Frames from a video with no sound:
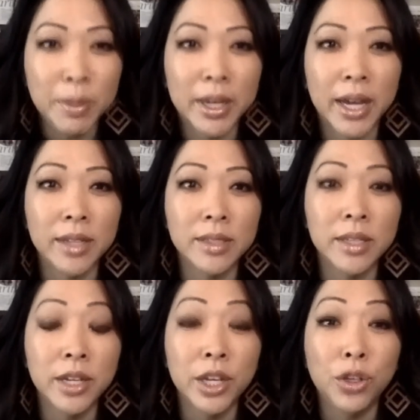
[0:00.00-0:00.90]

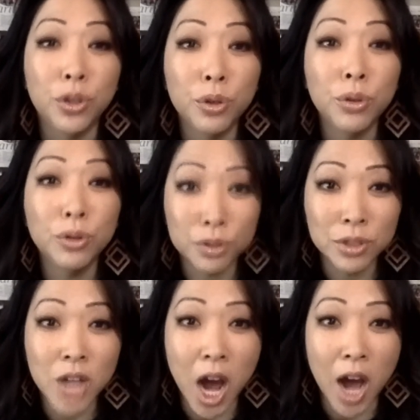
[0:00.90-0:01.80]
because you do
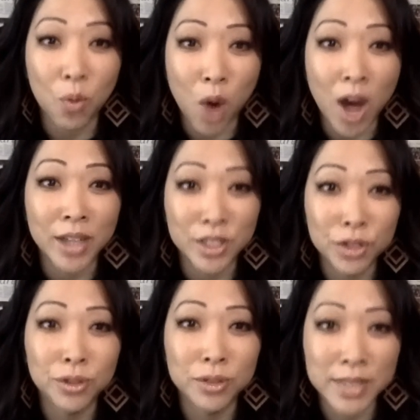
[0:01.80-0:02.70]
not want
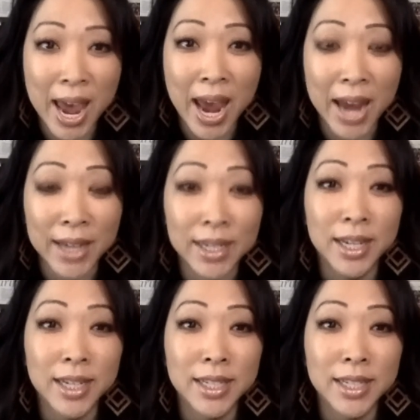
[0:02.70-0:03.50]
to tag